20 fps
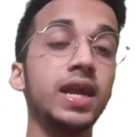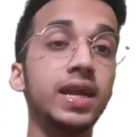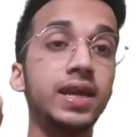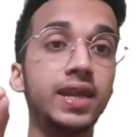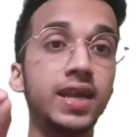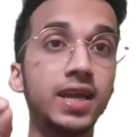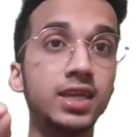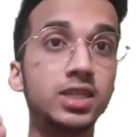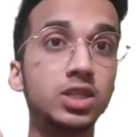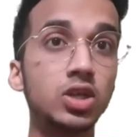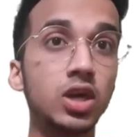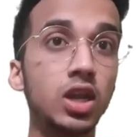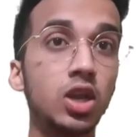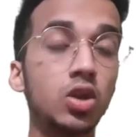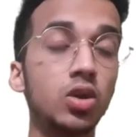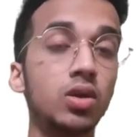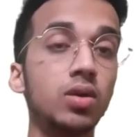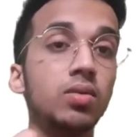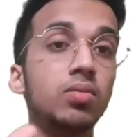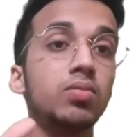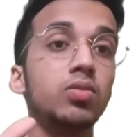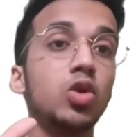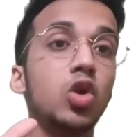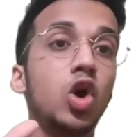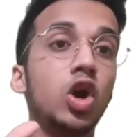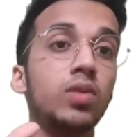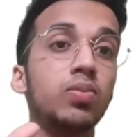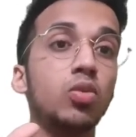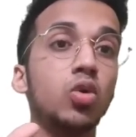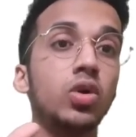It takes a
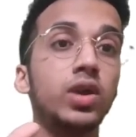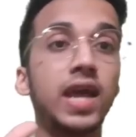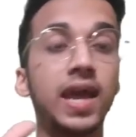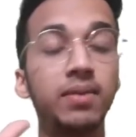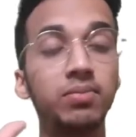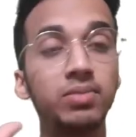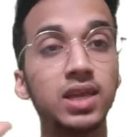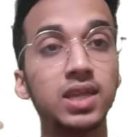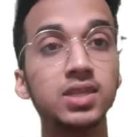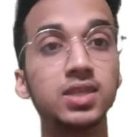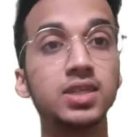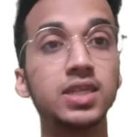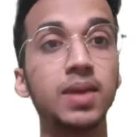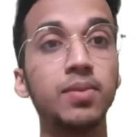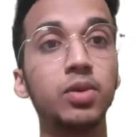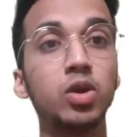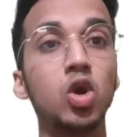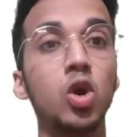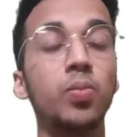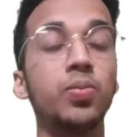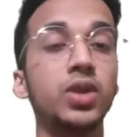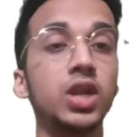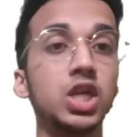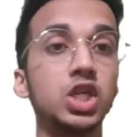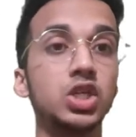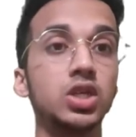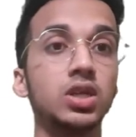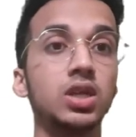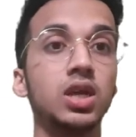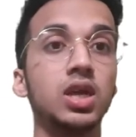lot more time than stemming
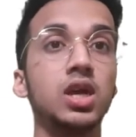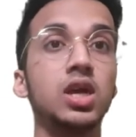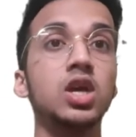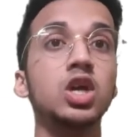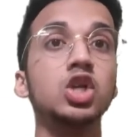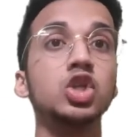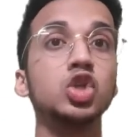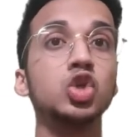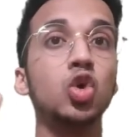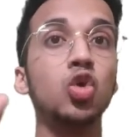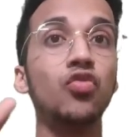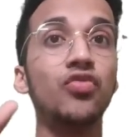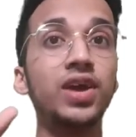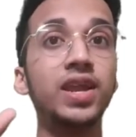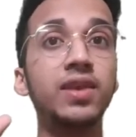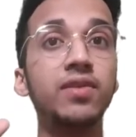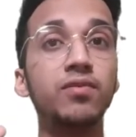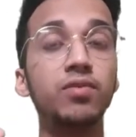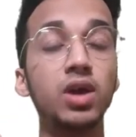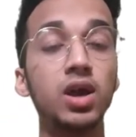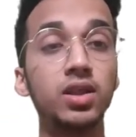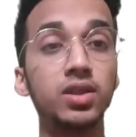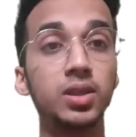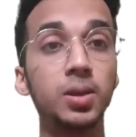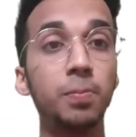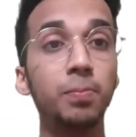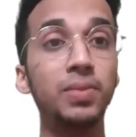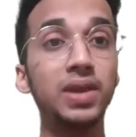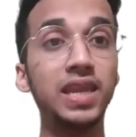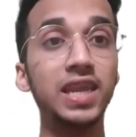operation. So when the
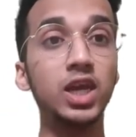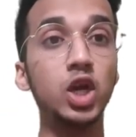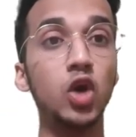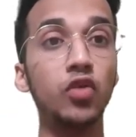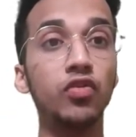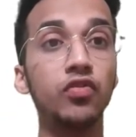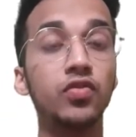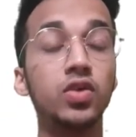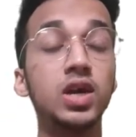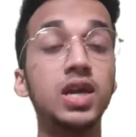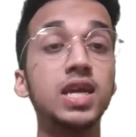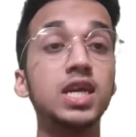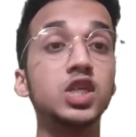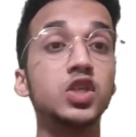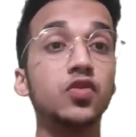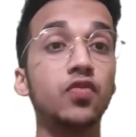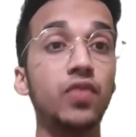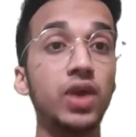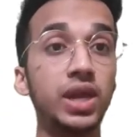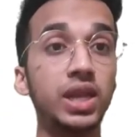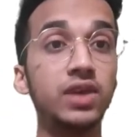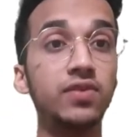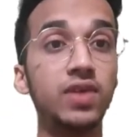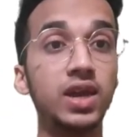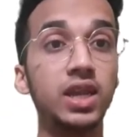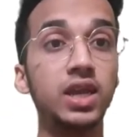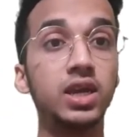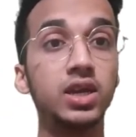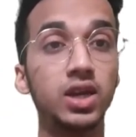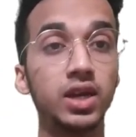meaning of a word is very,
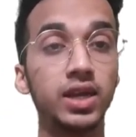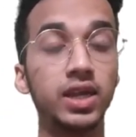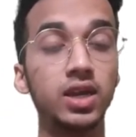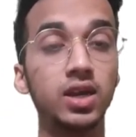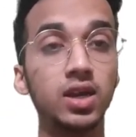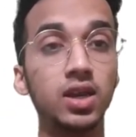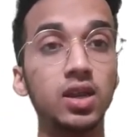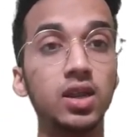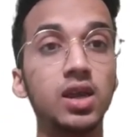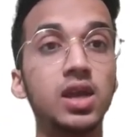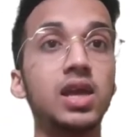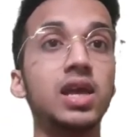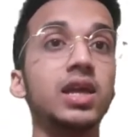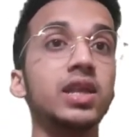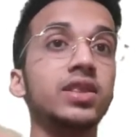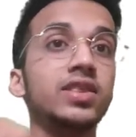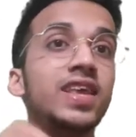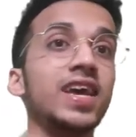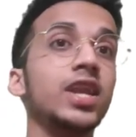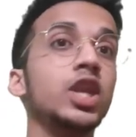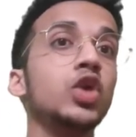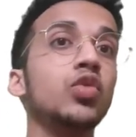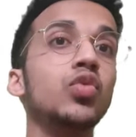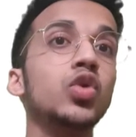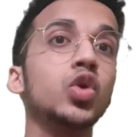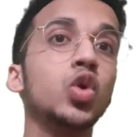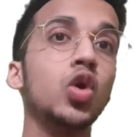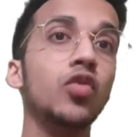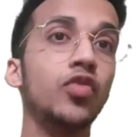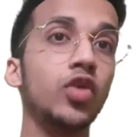very critical, then you
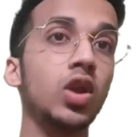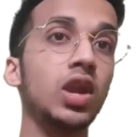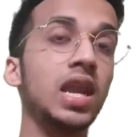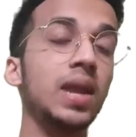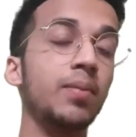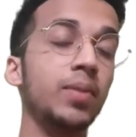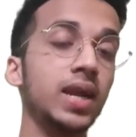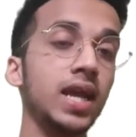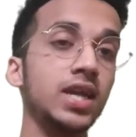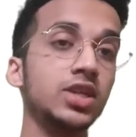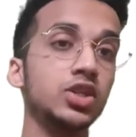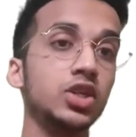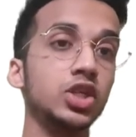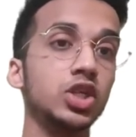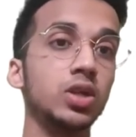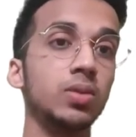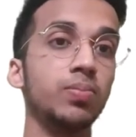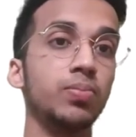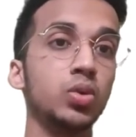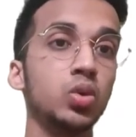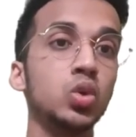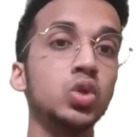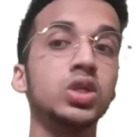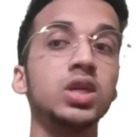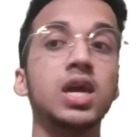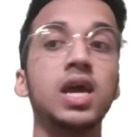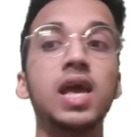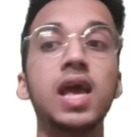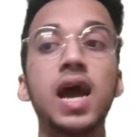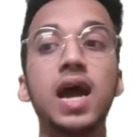would go for a lemmatization approach,
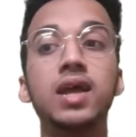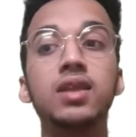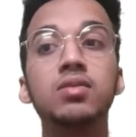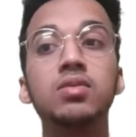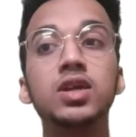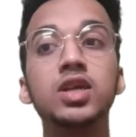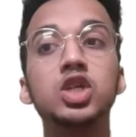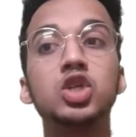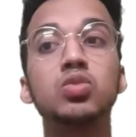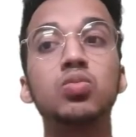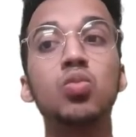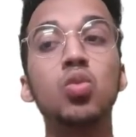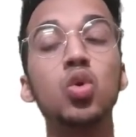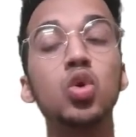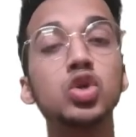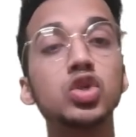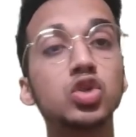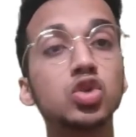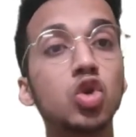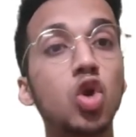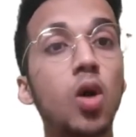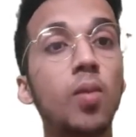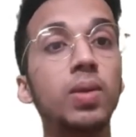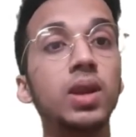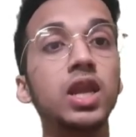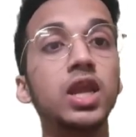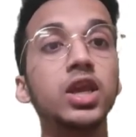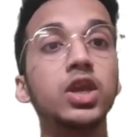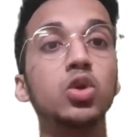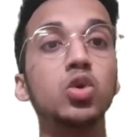and it's most
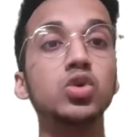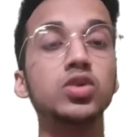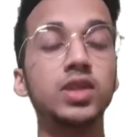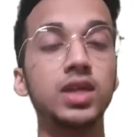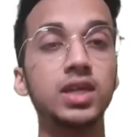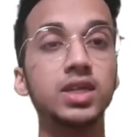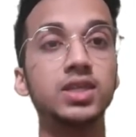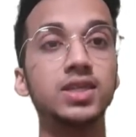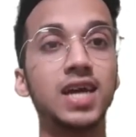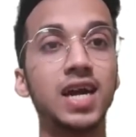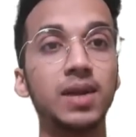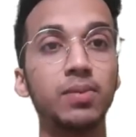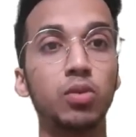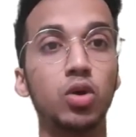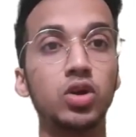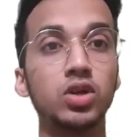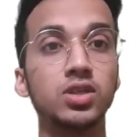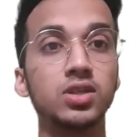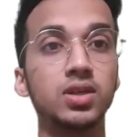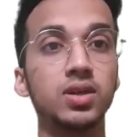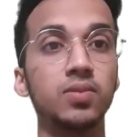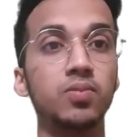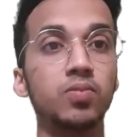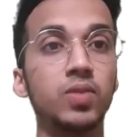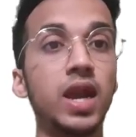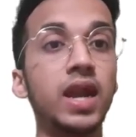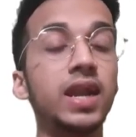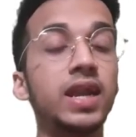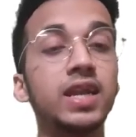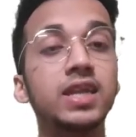commonly used in chatbots,
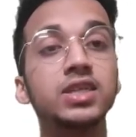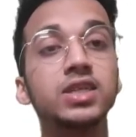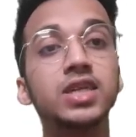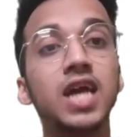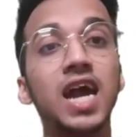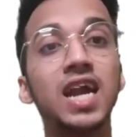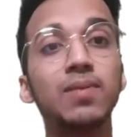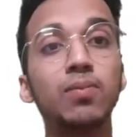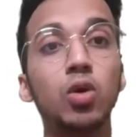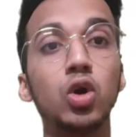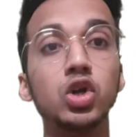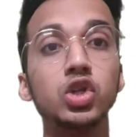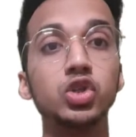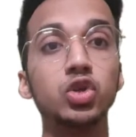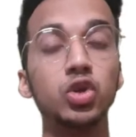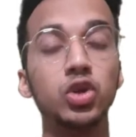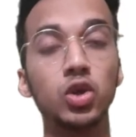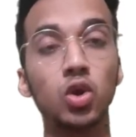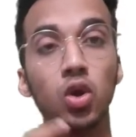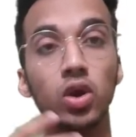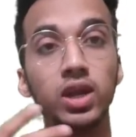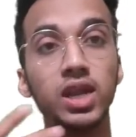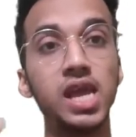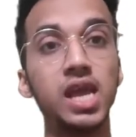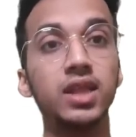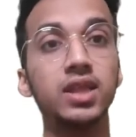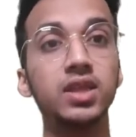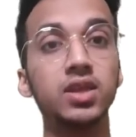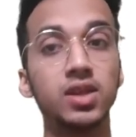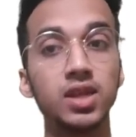right? In chatbots, you cannot
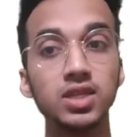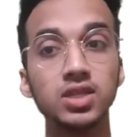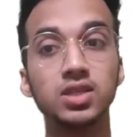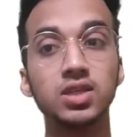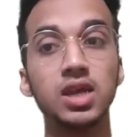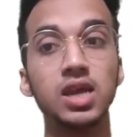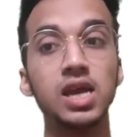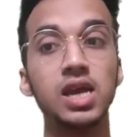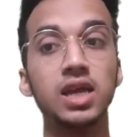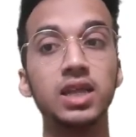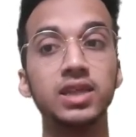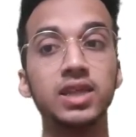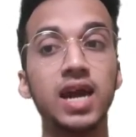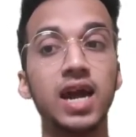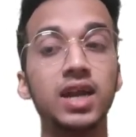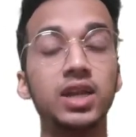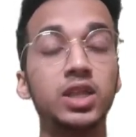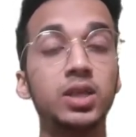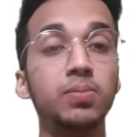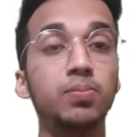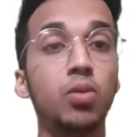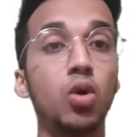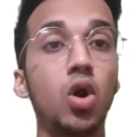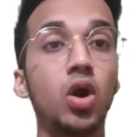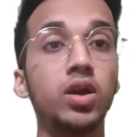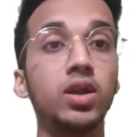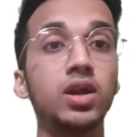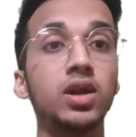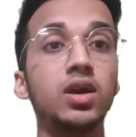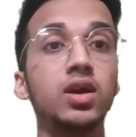take the risk that the
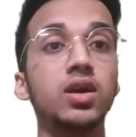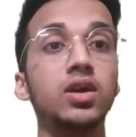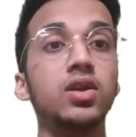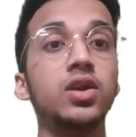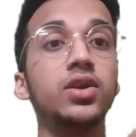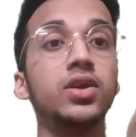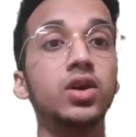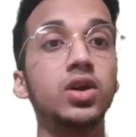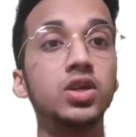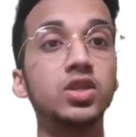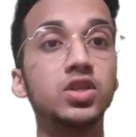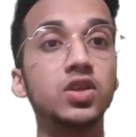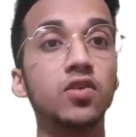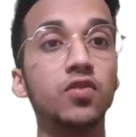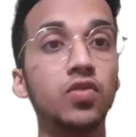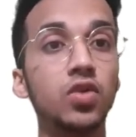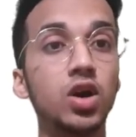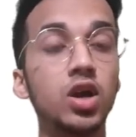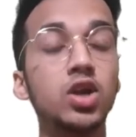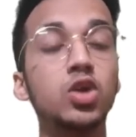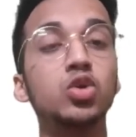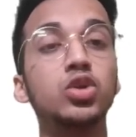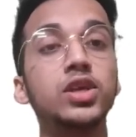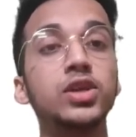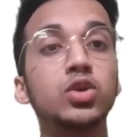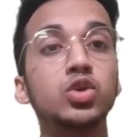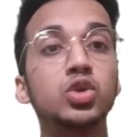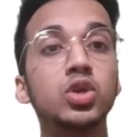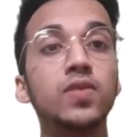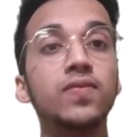bot returns a word to the
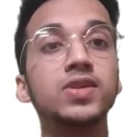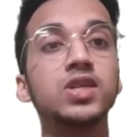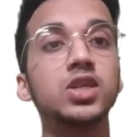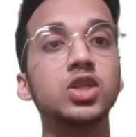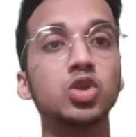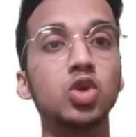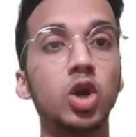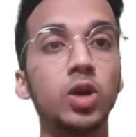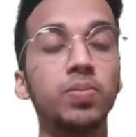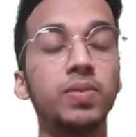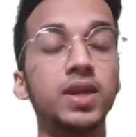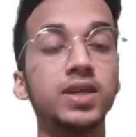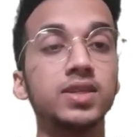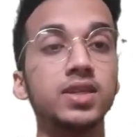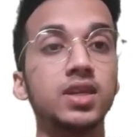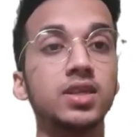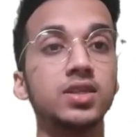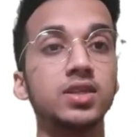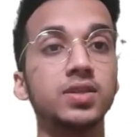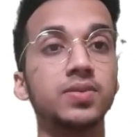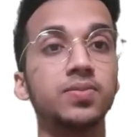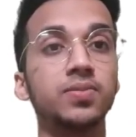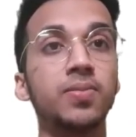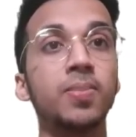user which does not make sense.